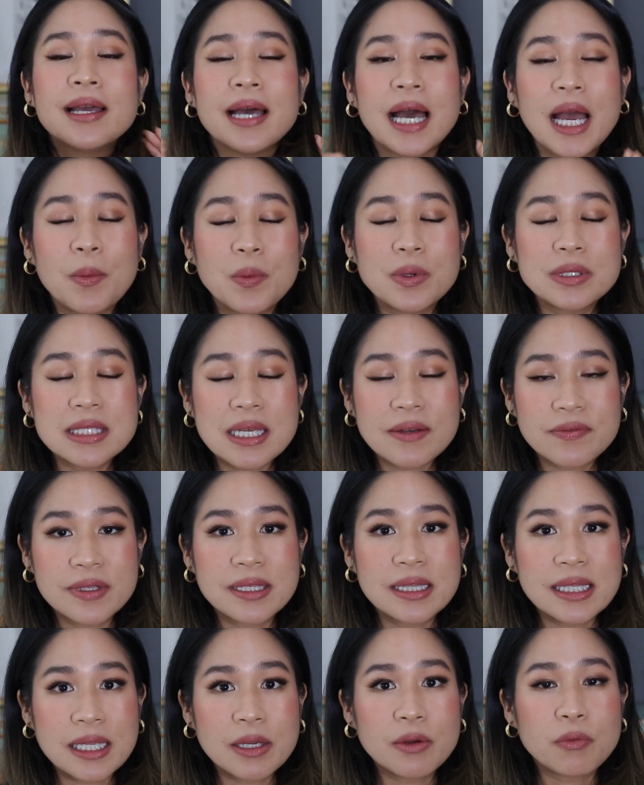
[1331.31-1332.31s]
I would
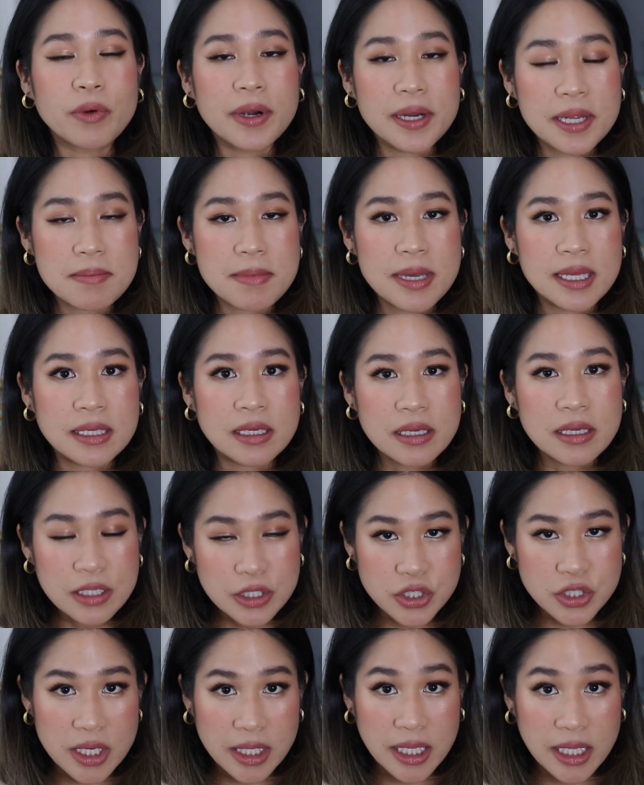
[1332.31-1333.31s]
definitely recommend
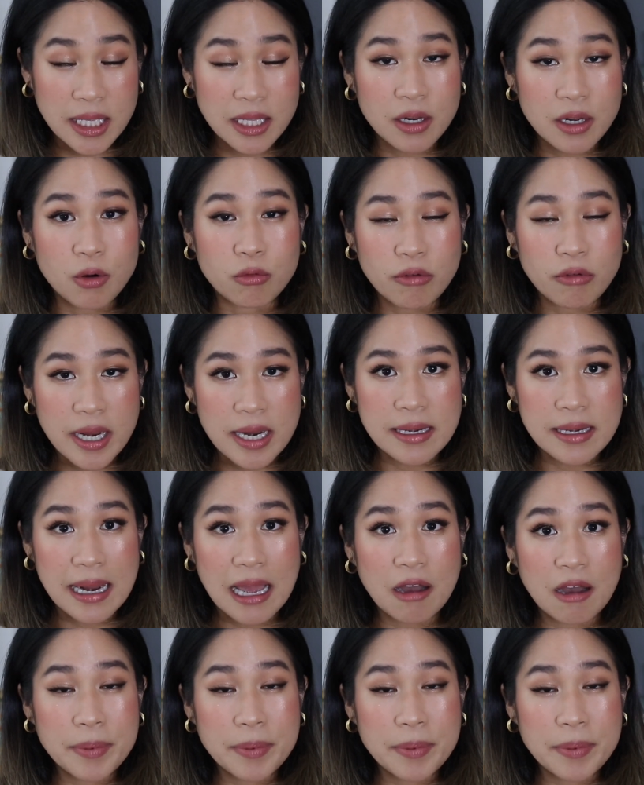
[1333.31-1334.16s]
checking it out right now,